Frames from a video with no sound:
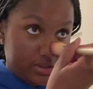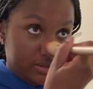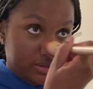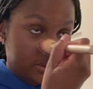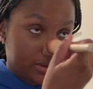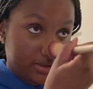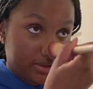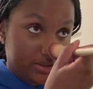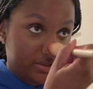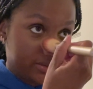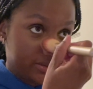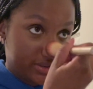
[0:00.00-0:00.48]

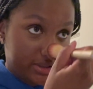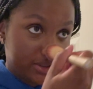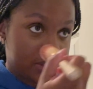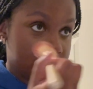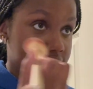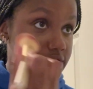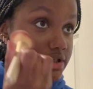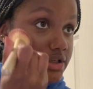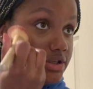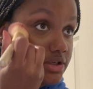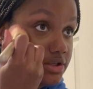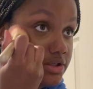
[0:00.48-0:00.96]
trust that
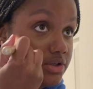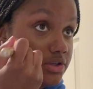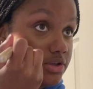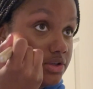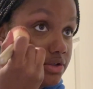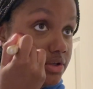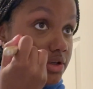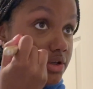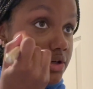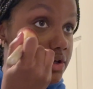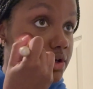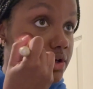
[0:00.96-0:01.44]
she,
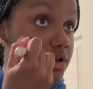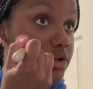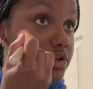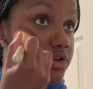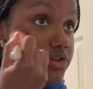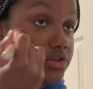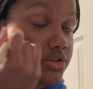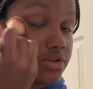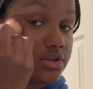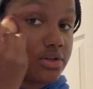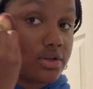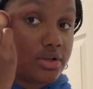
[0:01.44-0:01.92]

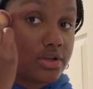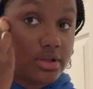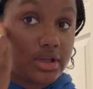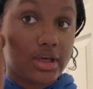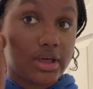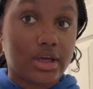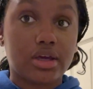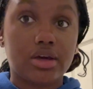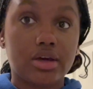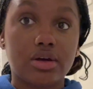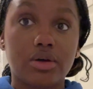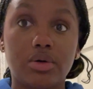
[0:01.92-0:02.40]

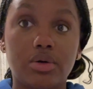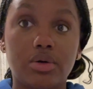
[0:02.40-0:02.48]
like,